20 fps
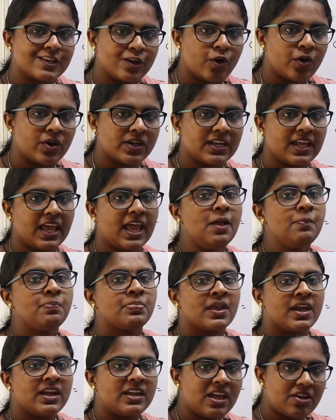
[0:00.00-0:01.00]
not a
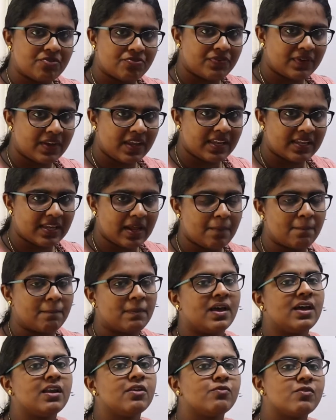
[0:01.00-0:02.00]
definite
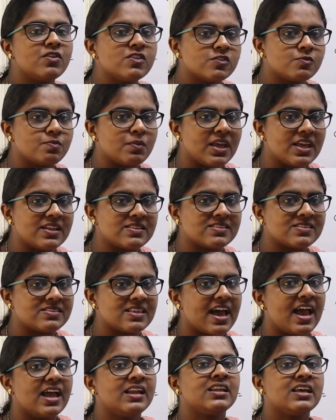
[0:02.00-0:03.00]
number, which means
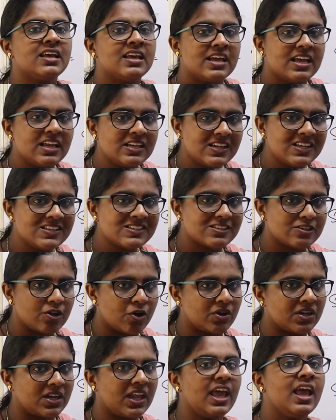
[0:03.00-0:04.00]
that it is
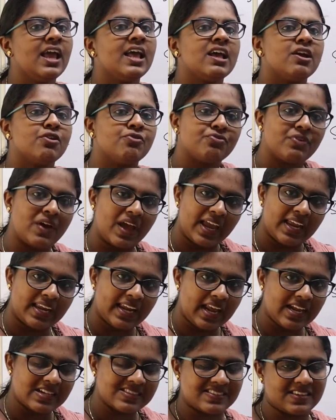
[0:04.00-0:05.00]
not a
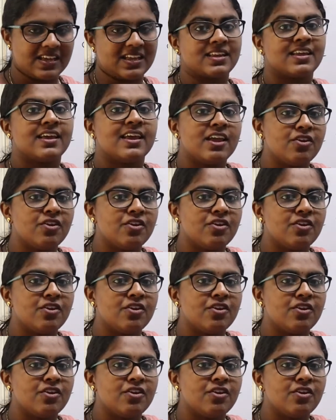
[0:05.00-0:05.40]
finite set.